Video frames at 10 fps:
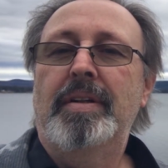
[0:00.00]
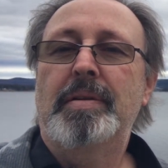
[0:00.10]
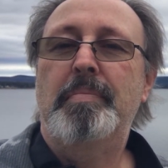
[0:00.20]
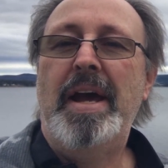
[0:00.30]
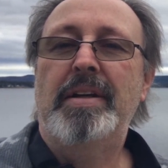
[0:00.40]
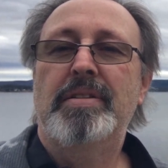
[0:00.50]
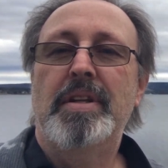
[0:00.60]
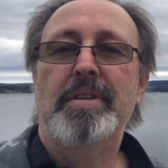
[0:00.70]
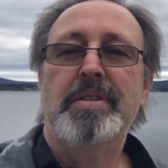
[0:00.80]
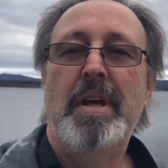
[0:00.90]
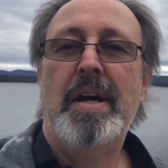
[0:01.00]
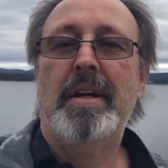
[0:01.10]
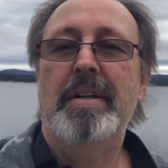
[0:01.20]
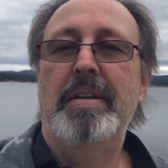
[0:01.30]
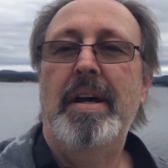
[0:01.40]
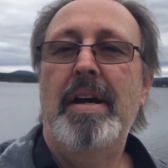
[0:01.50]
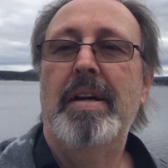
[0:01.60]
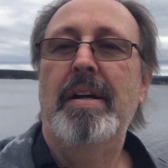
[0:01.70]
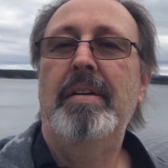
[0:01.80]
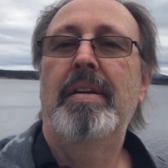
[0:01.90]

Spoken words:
the banks of the Sacandaga.